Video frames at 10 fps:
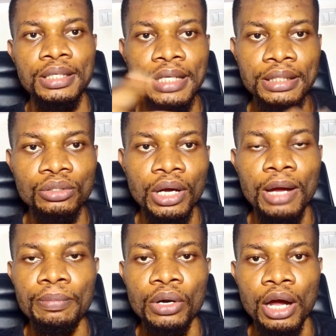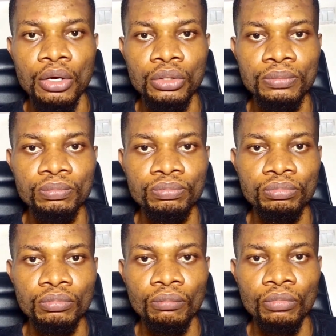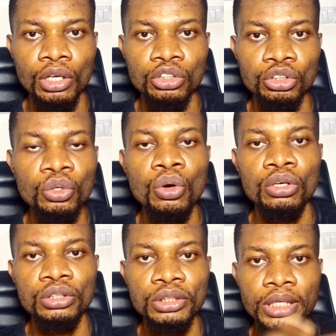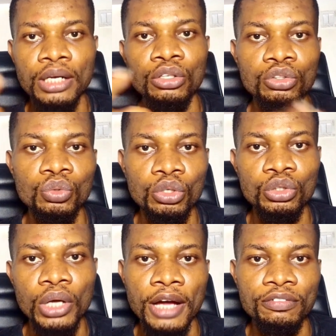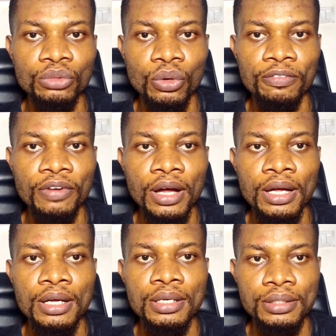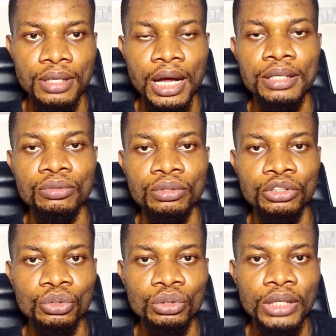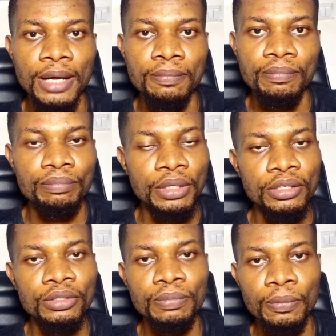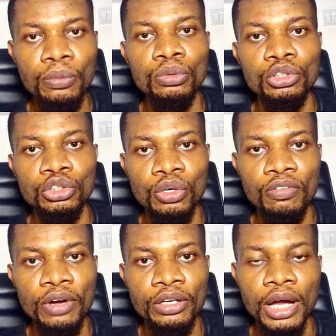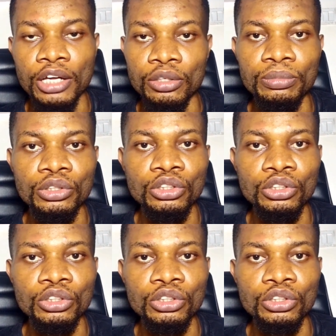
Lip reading: get your camera on, show us, tell us what you have to offer, and in due time many people will discover you and you'll be